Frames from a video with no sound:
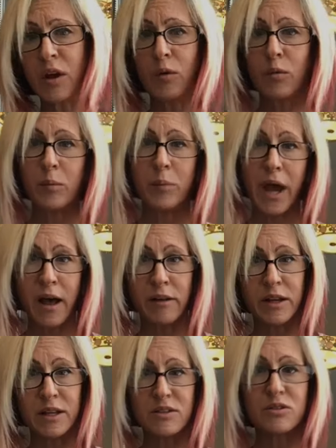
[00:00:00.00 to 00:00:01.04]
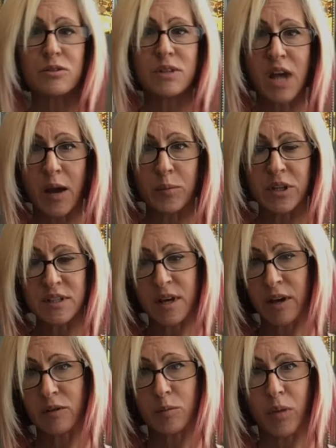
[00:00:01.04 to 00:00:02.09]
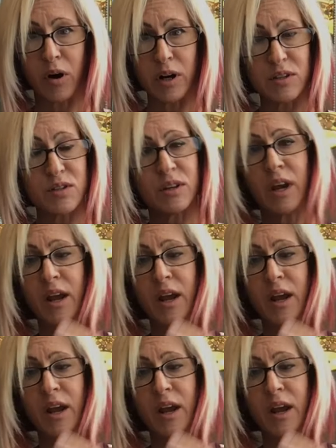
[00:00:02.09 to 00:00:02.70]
With balance, you tap into other parts.